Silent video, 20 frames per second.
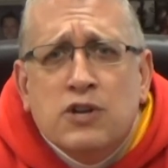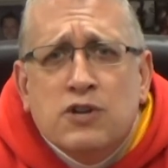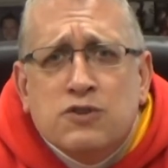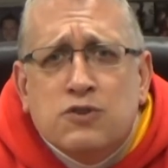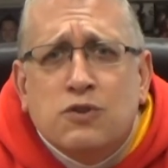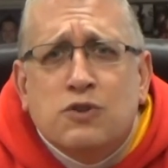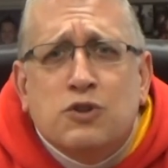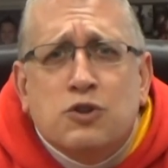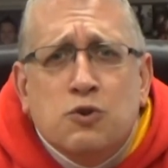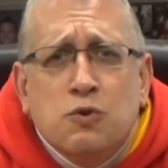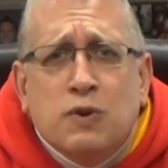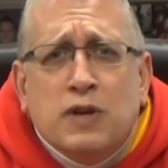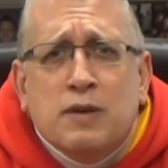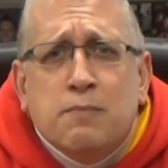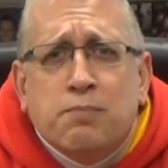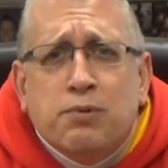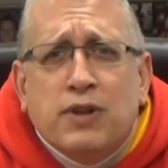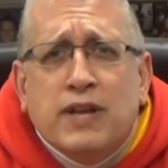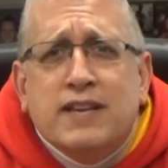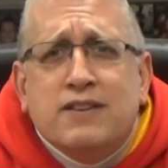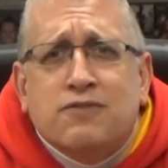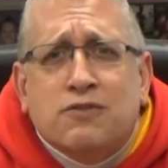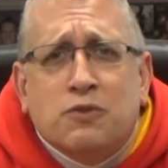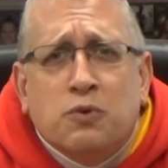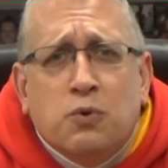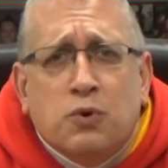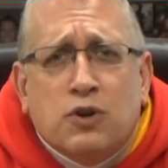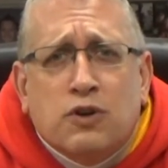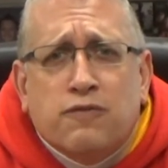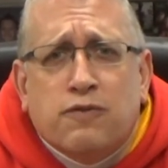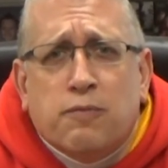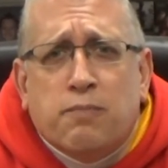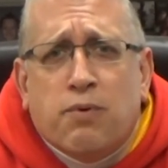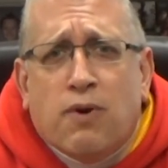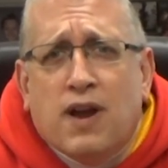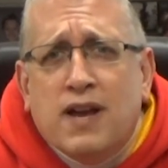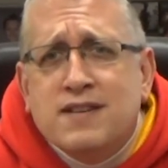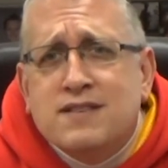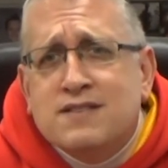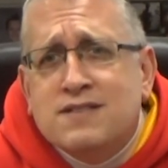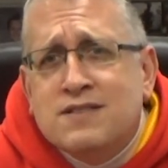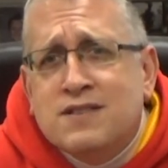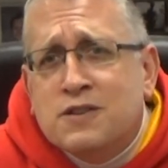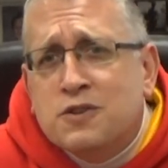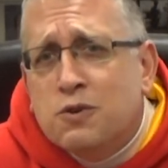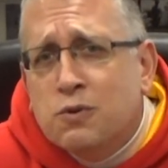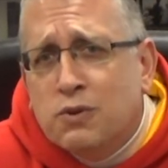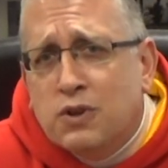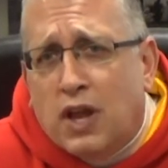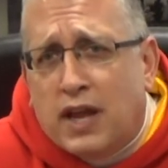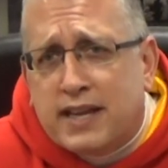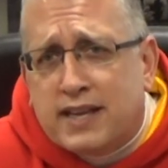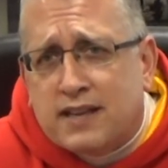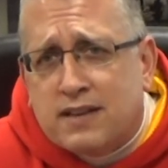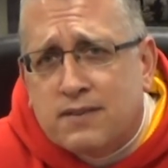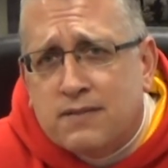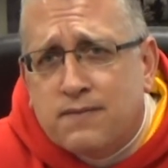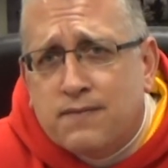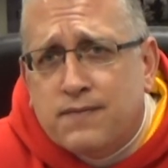so that you can place an order for prizes that you'd like.